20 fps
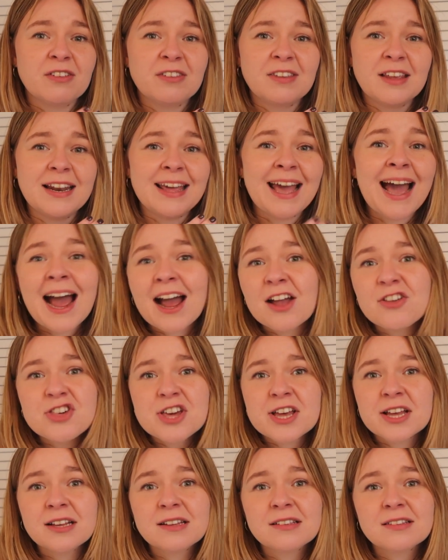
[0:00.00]
silly
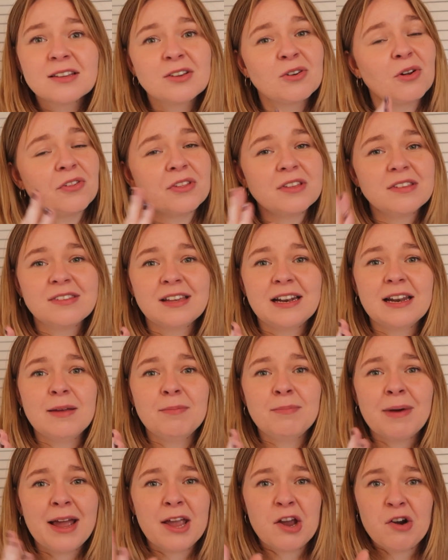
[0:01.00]
hijinks and all these silly
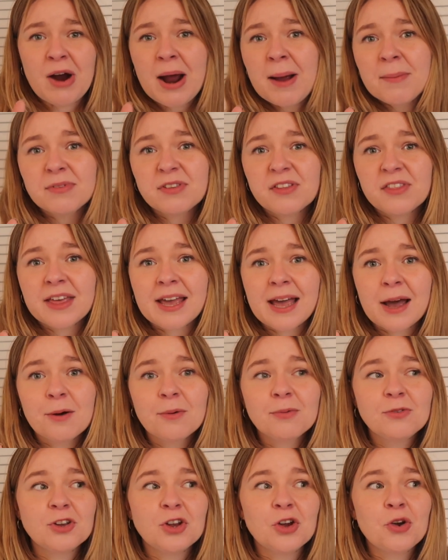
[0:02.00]
petty crimes that they get
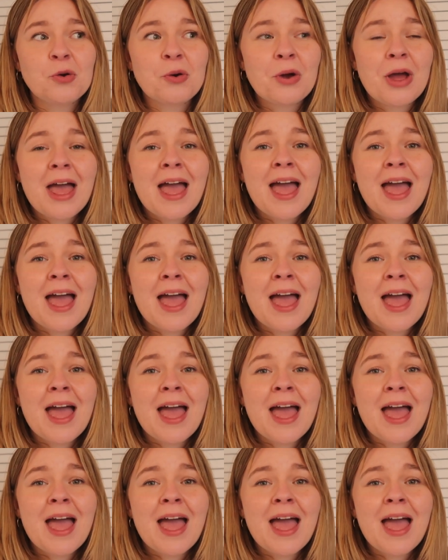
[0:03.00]
up to,